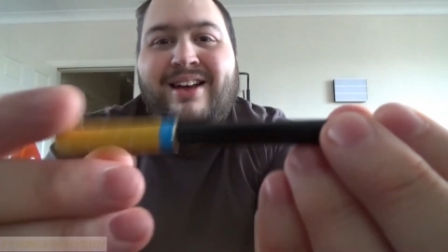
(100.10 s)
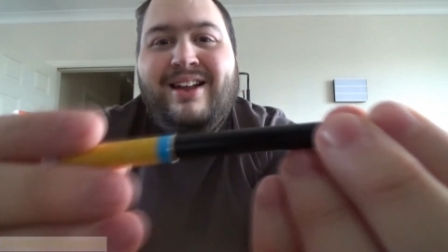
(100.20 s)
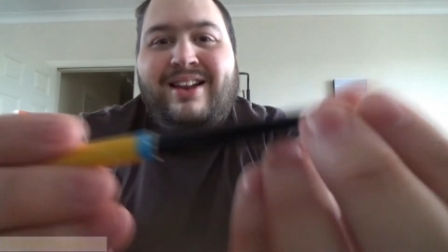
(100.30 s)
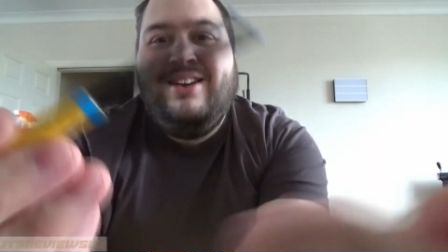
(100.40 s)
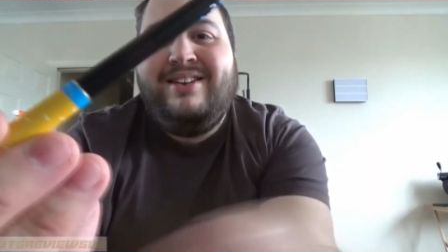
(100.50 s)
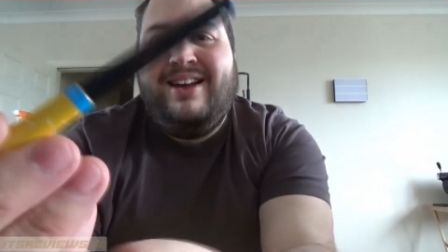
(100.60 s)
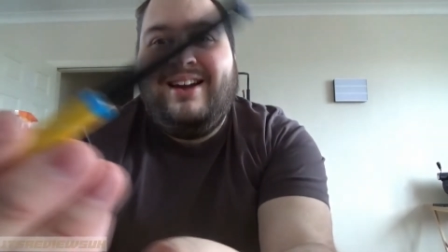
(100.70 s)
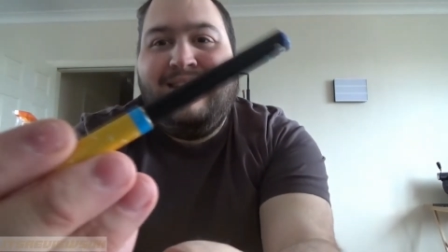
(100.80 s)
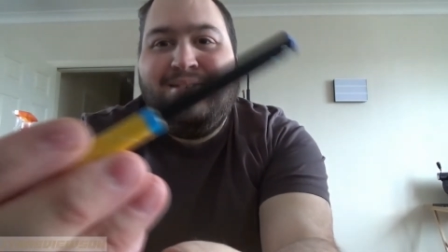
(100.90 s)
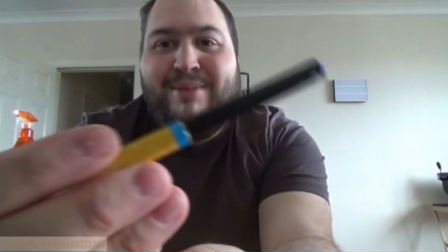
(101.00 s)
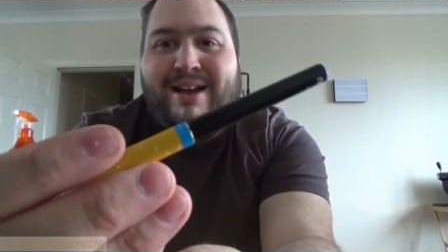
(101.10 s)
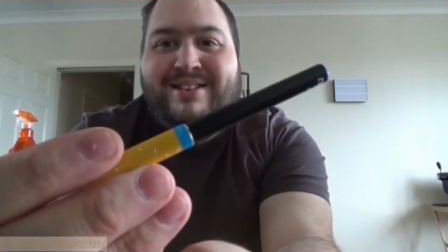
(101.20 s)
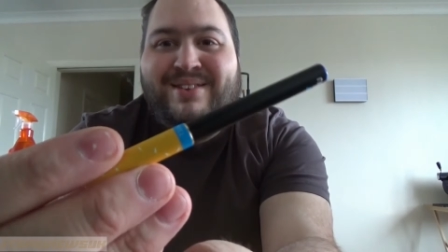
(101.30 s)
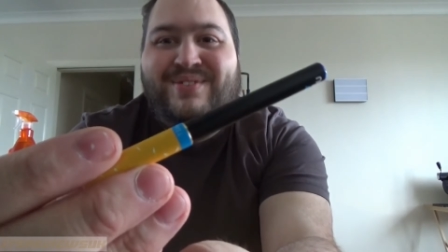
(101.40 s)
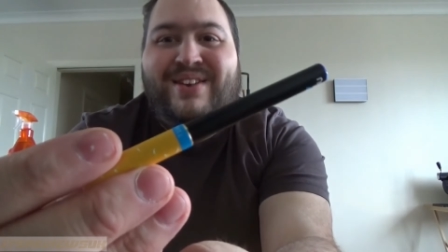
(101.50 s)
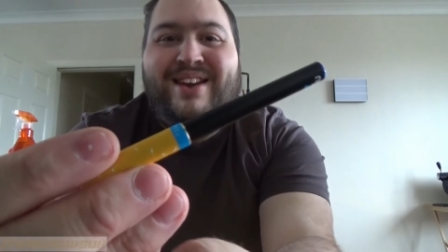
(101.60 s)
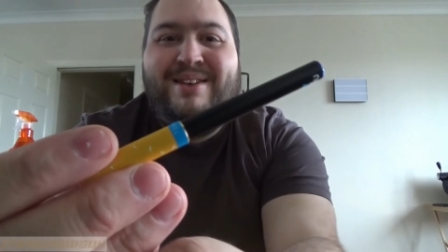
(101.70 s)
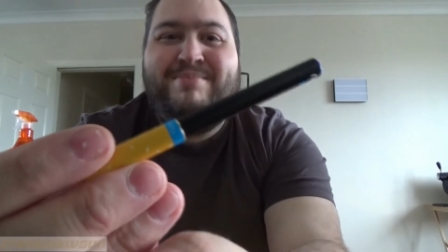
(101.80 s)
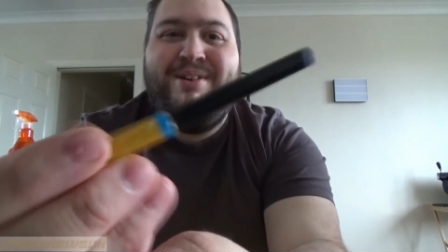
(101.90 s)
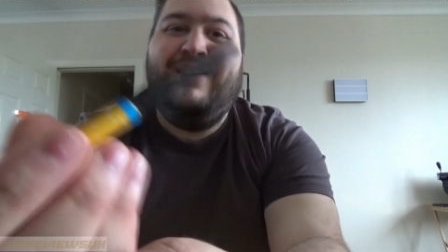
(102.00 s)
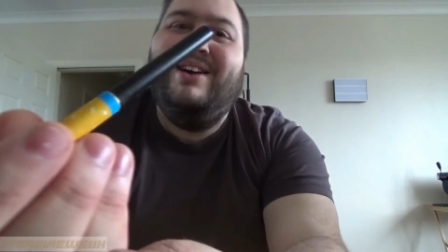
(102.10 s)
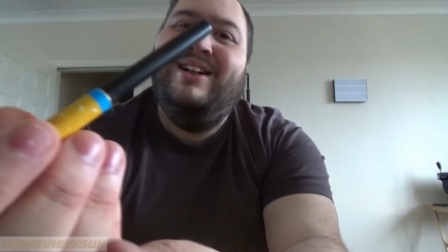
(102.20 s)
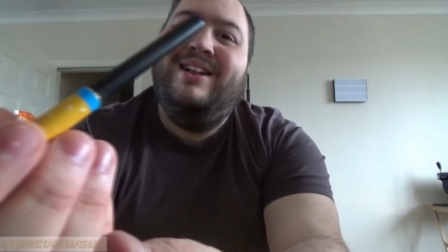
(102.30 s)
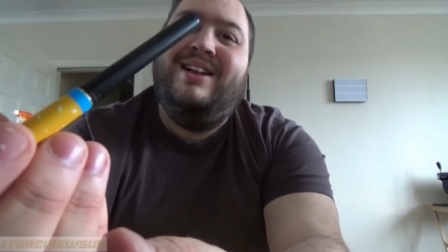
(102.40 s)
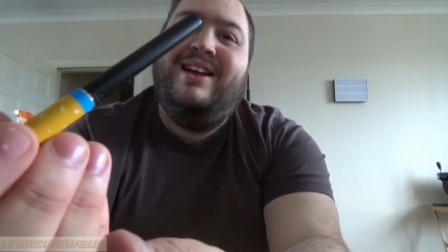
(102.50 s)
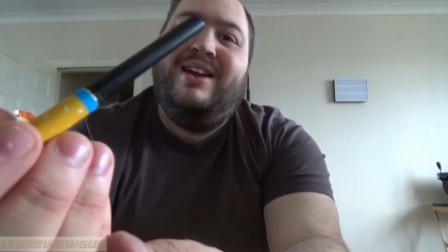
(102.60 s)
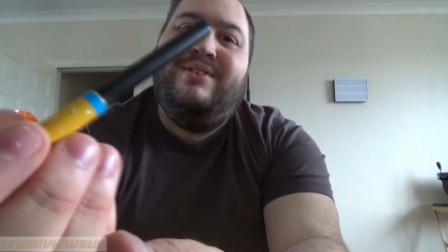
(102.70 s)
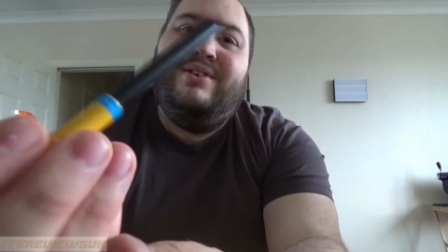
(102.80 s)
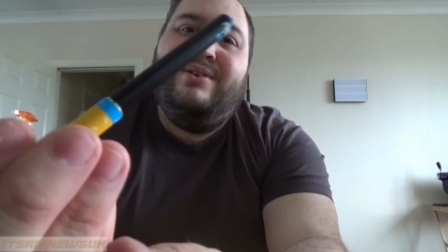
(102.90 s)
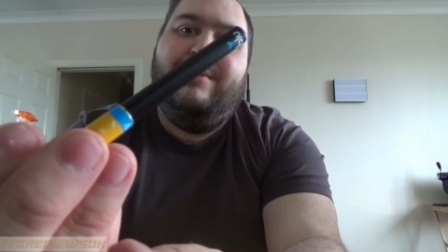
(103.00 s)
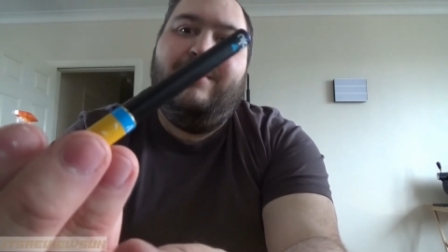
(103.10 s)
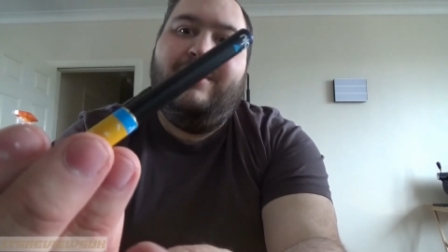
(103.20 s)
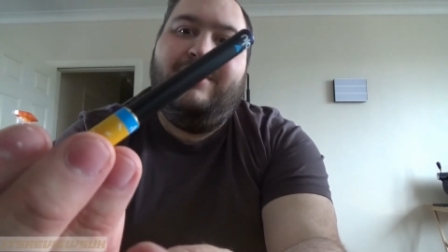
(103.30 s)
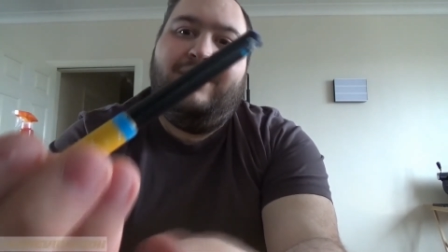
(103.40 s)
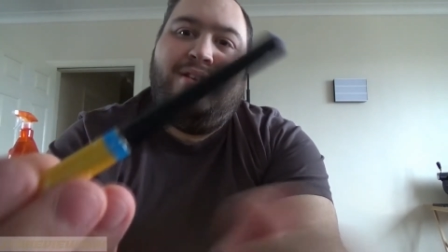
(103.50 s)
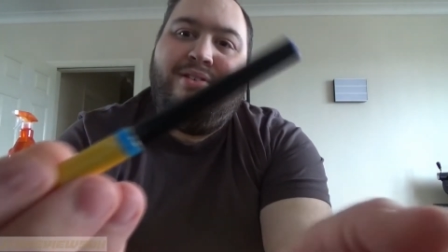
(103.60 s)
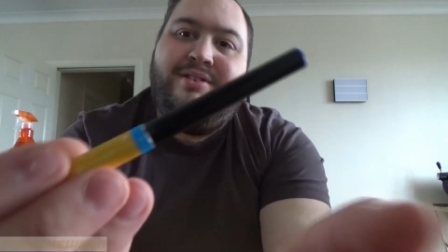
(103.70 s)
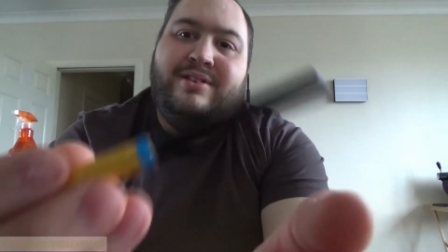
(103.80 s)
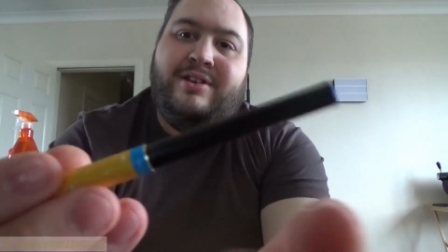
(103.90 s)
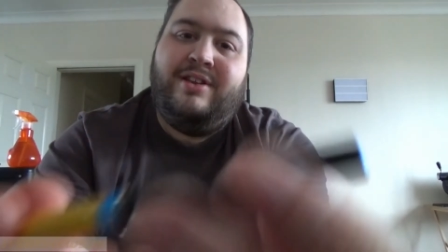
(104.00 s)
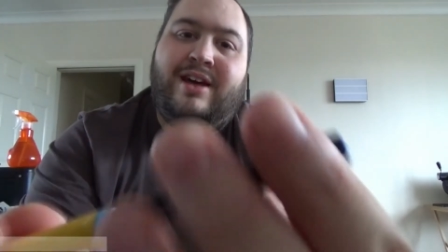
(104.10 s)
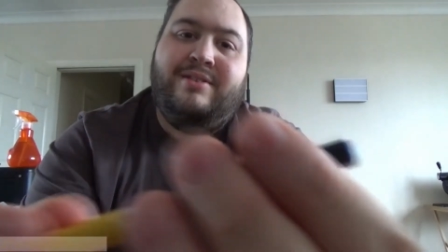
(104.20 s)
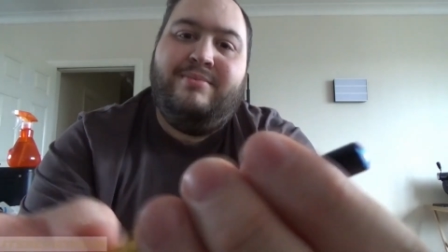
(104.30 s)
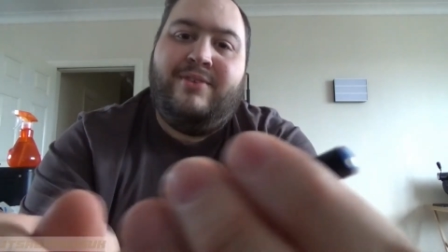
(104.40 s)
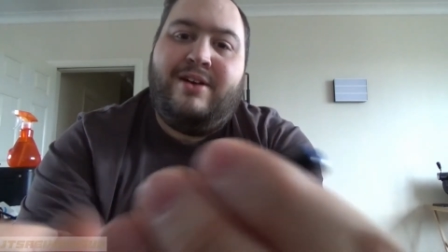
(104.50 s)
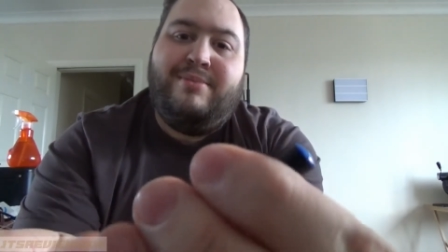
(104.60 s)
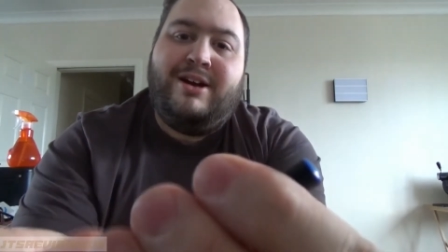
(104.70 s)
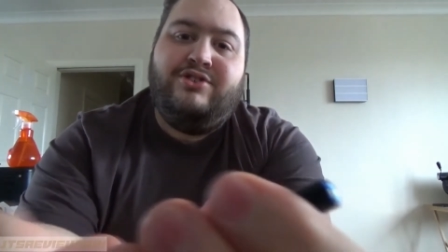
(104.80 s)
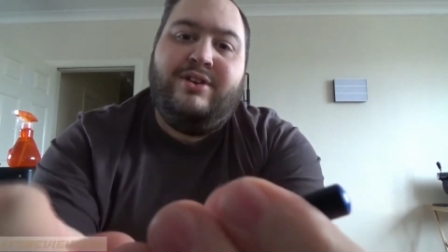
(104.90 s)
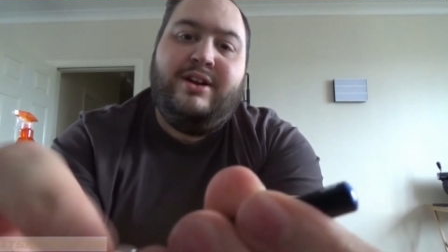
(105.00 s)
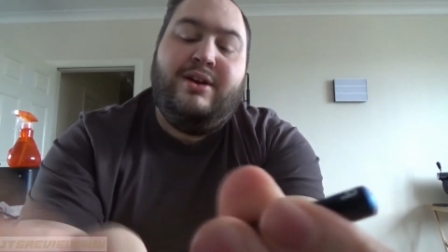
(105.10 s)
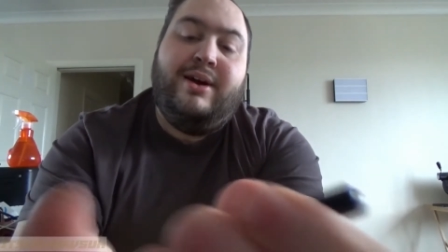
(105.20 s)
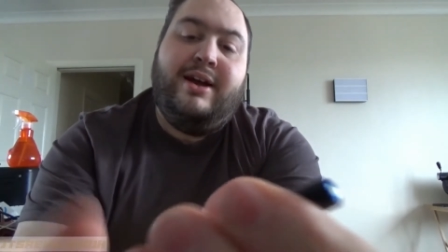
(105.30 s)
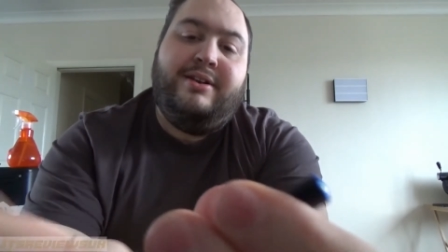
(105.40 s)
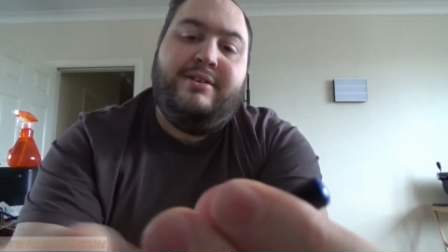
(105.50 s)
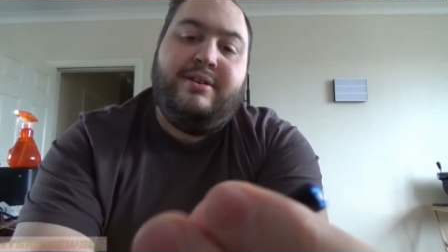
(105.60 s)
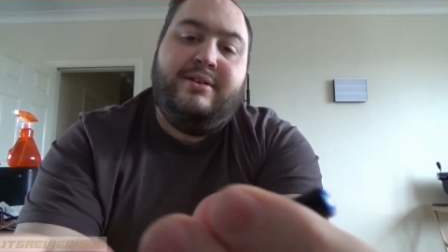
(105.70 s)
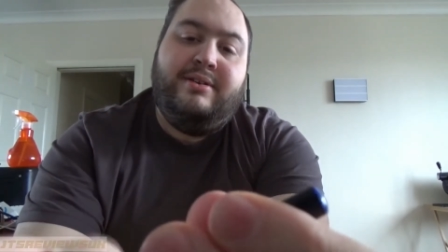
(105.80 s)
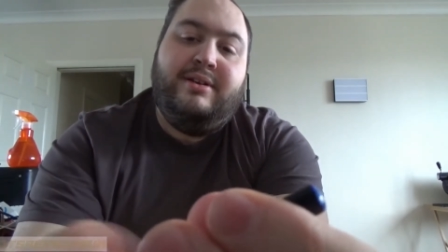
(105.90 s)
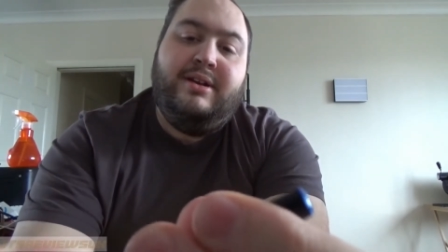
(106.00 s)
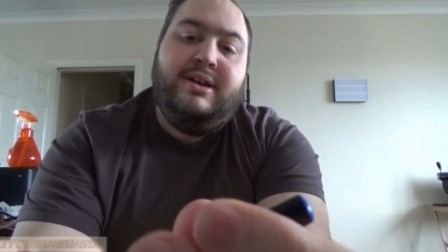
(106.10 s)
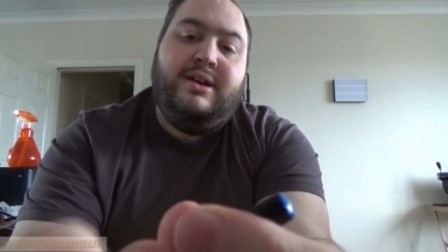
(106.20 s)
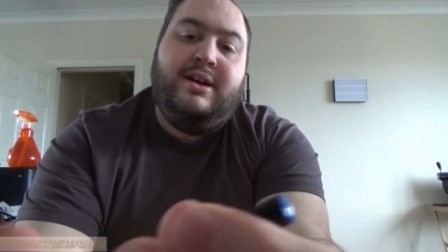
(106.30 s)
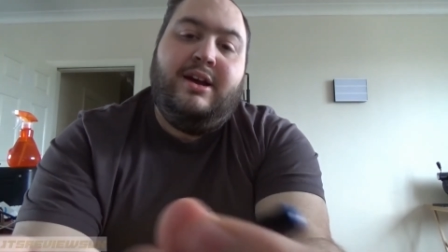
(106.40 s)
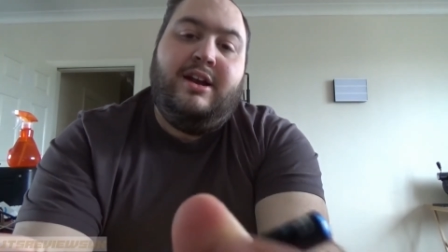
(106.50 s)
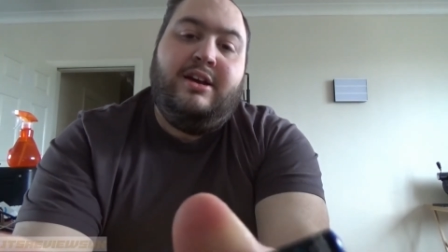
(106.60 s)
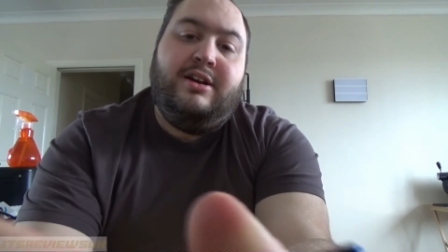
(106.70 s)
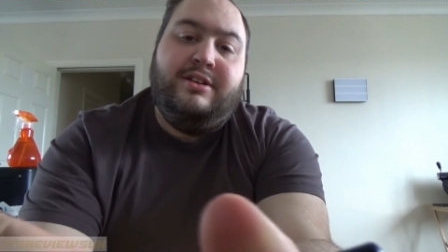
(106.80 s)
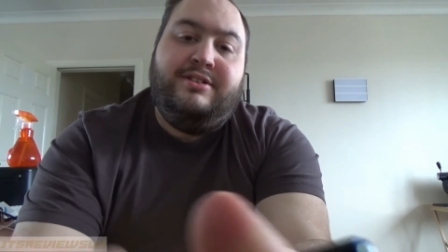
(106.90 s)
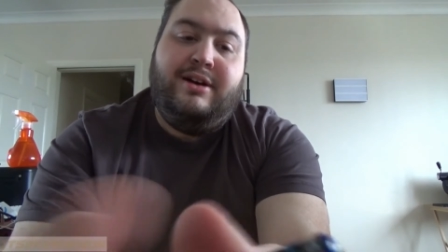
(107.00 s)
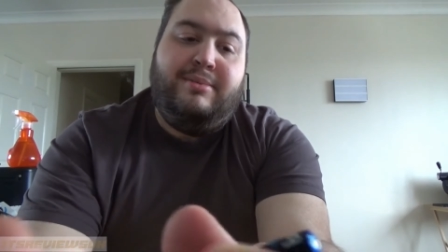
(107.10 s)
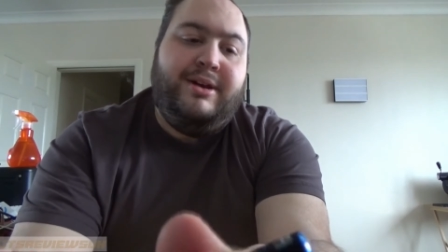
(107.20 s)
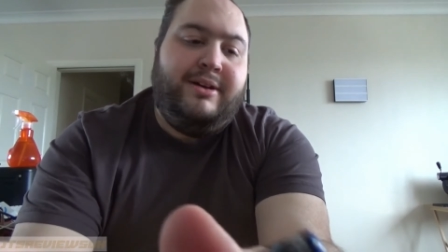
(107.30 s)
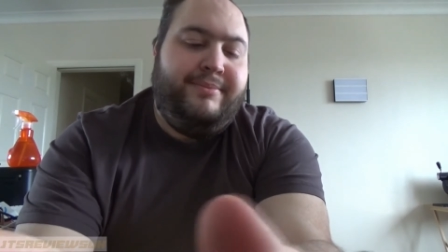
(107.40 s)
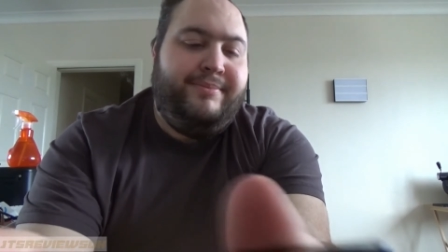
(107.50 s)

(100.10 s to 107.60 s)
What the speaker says: like it's meant to fit it, but if you want to use that vape battery, go ahead. I'm not going to stop you.